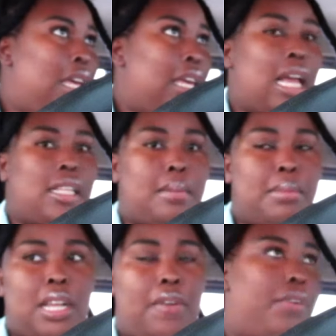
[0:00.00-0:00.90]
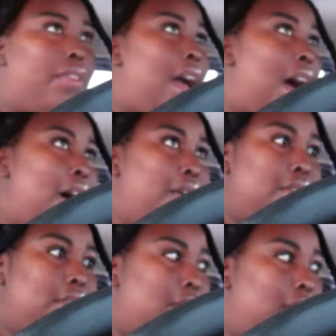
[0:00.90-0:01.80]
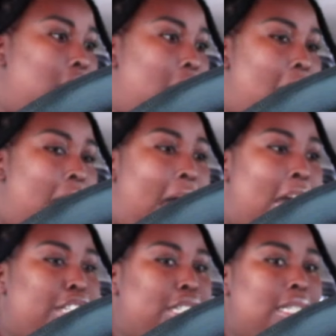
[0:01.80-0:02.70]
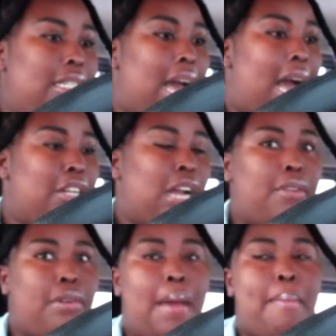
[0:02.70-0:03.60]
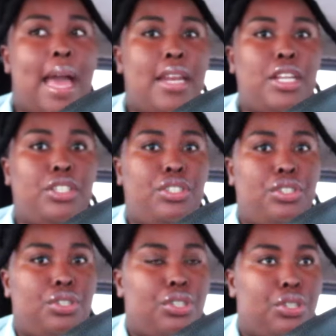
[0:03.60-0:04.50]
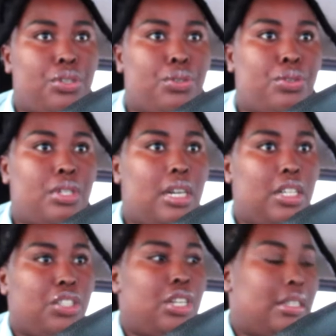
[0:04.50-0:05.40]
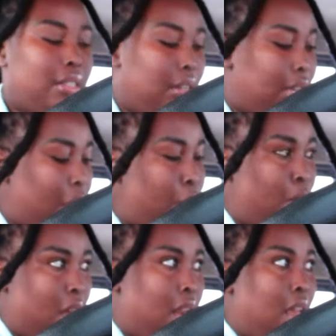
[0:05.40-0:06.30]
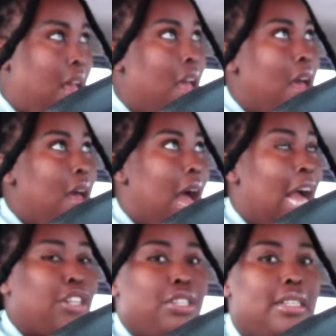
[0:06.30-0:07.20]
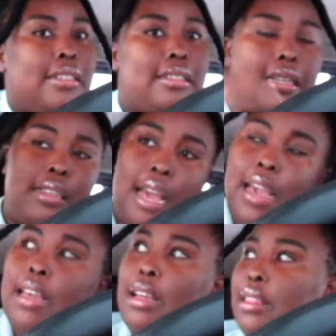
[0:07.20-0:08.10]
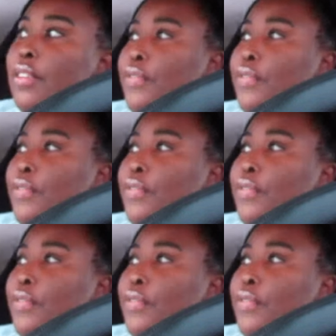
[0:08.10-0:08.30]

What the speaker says: get some stuff for the house. I managed to do just day one. Actually, Sunday, the